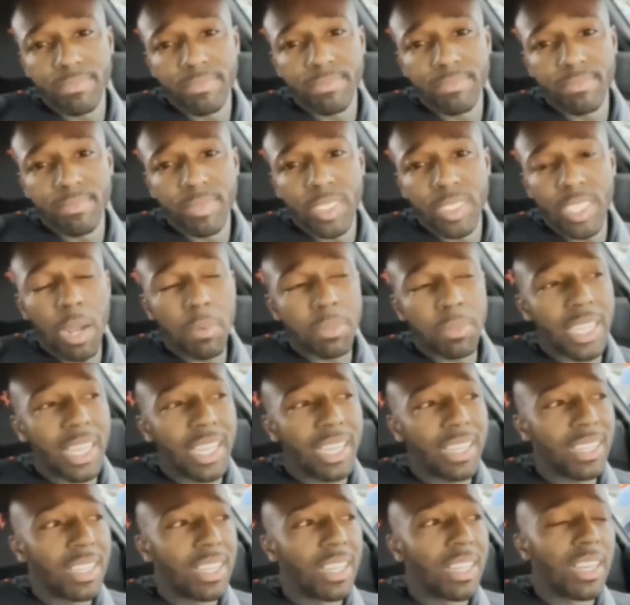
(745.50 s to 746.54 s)
You know what I'm
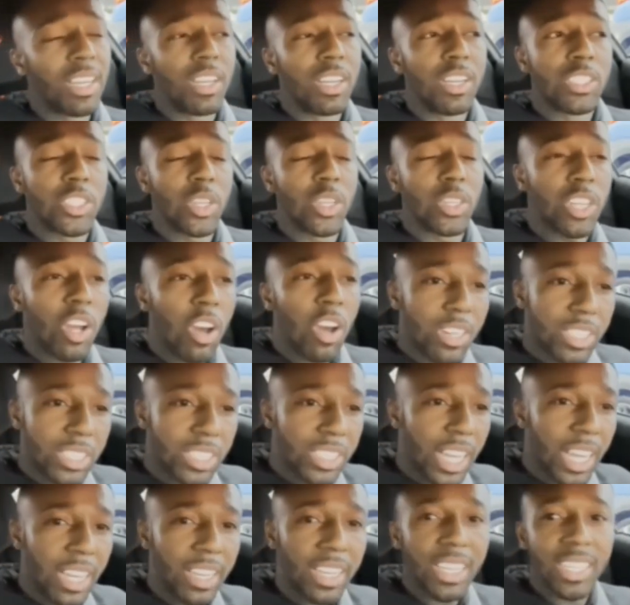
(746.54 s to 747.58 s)
saying? So just
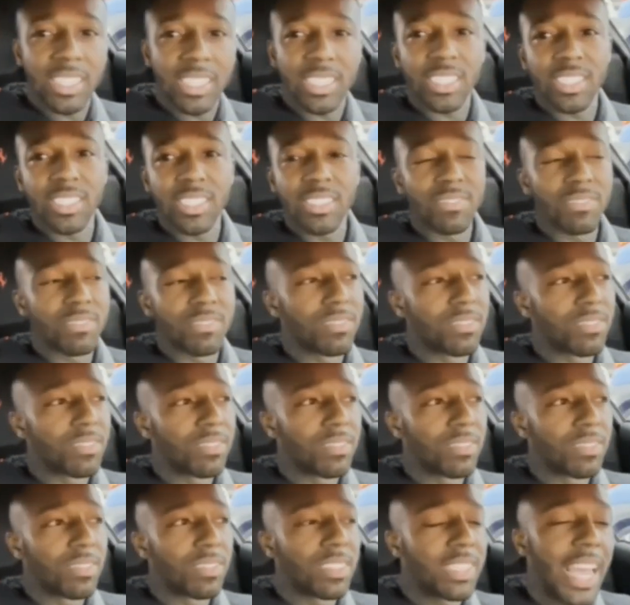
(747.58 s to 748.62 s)
understand this.
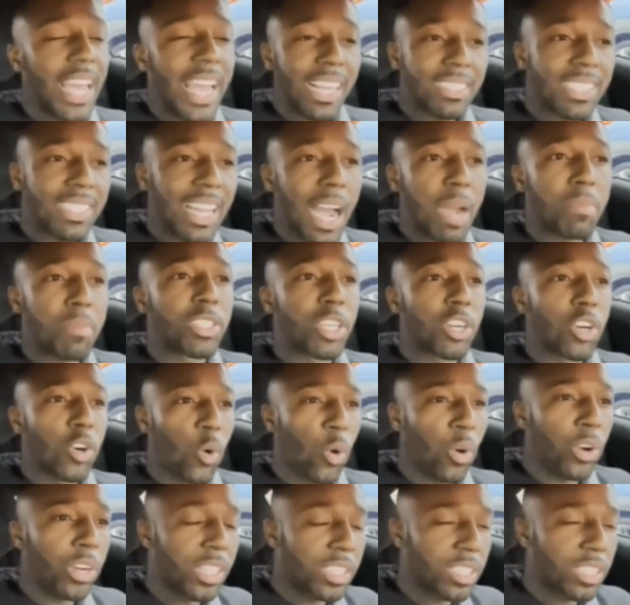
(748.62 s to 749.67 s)
Take time to
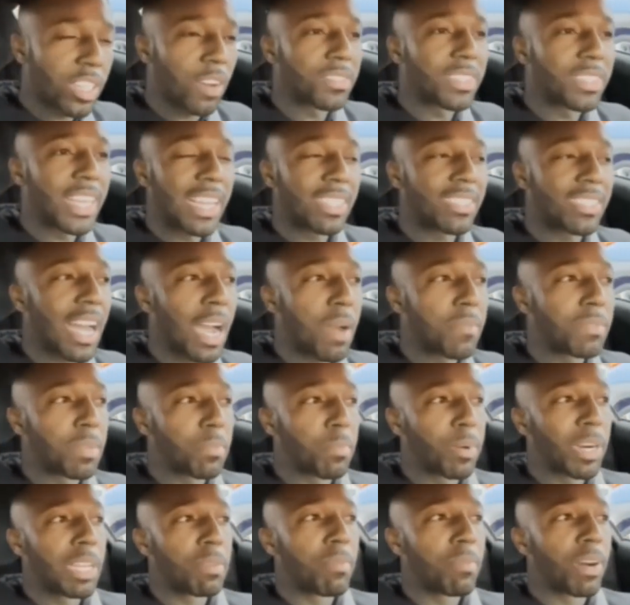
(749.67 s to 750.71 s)
grow yourself. Take time to
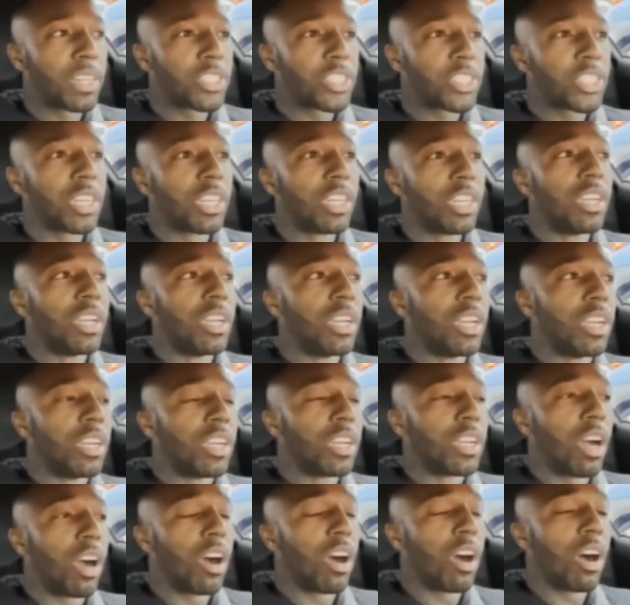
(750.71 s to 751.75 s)
pretty much
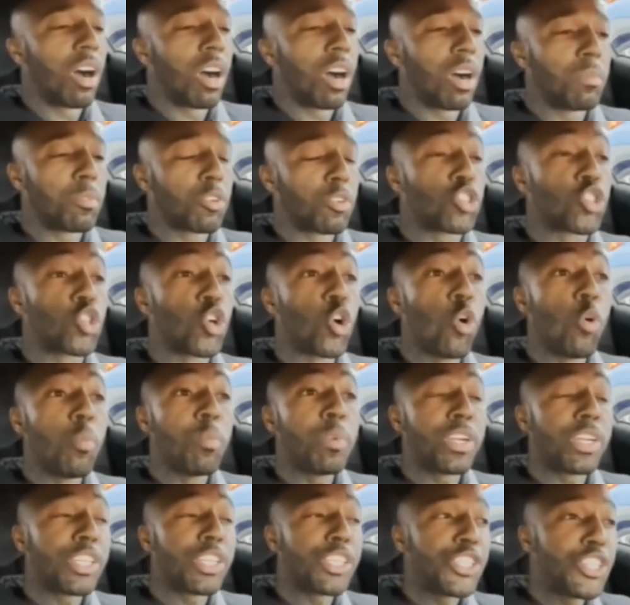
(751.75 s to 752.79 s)

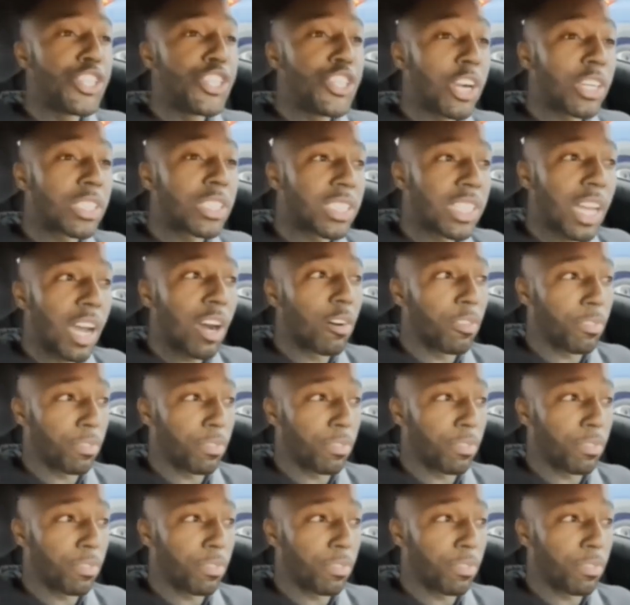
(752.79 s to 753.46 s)
groom yourself,